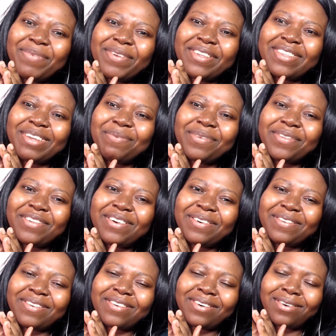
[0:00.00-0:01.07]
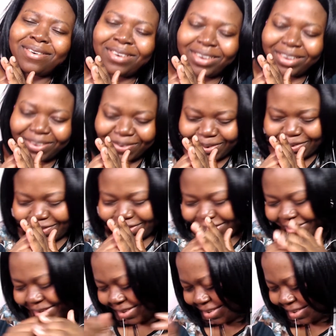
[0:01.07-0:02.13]
Please tell me it's not. Oh,
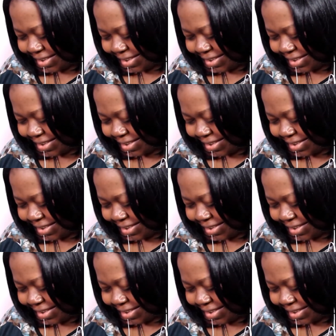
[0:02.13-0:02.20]
sorry.